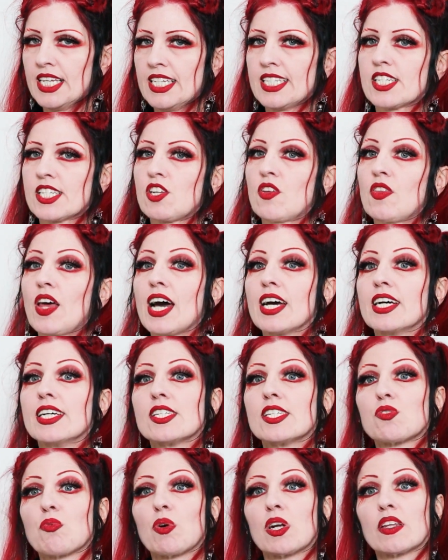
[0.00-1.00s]
And so that
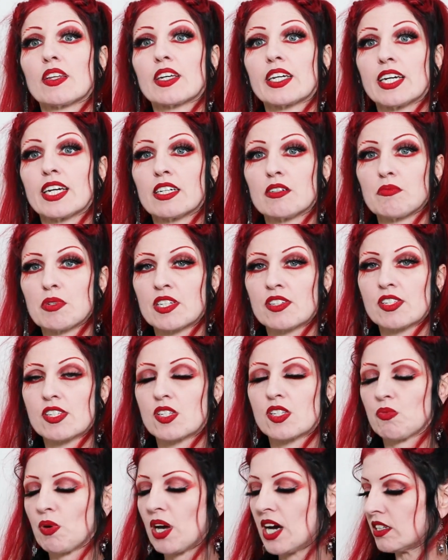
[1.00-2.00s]
is one of the kale meals
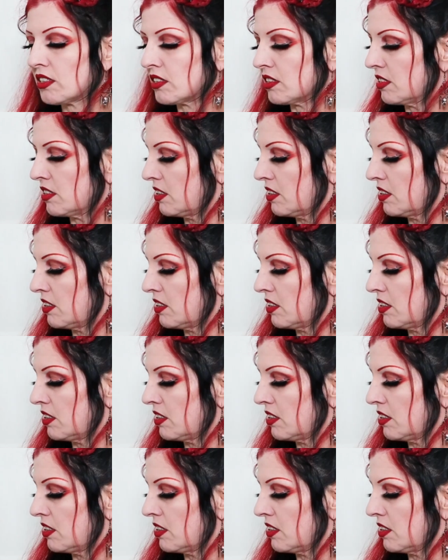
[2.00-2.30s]
as well.